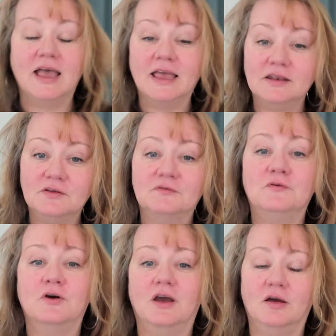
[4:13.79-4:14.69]
and
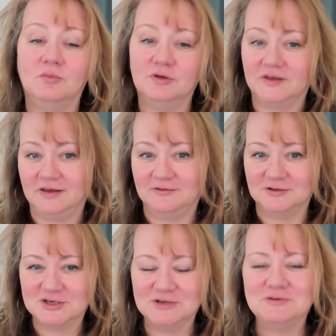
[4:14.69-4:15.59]
for our
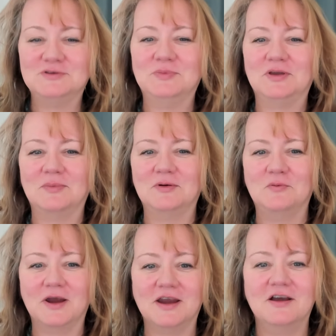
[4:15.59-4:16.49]
multilingual children to become
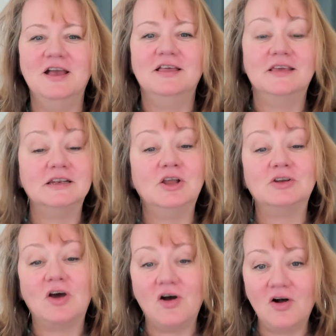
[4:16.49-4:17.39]
aware that
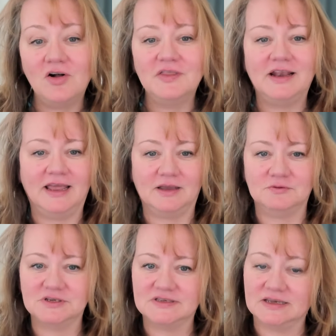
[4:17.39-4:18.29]
not all their
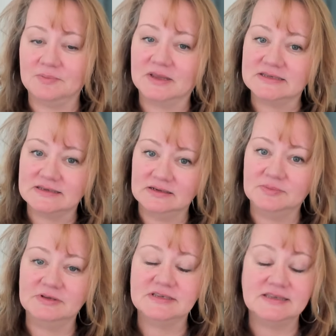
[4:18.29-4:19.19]
languages segment
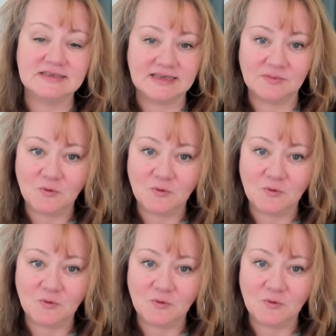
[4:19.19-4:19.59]
syllables in the same